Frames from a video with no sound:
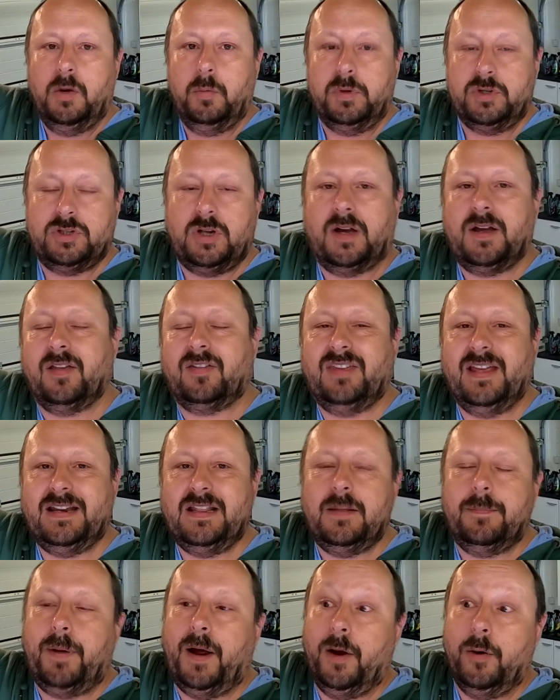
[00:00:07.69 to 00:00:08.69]
which, like I said
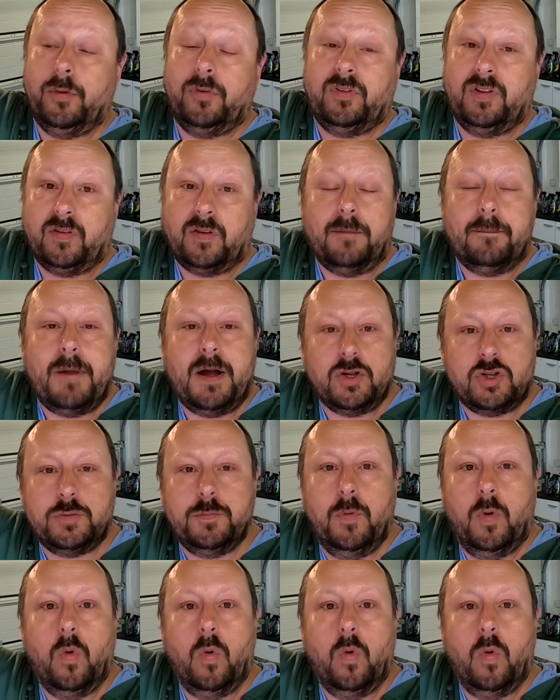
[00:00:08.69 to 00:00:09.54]
in the post, is a much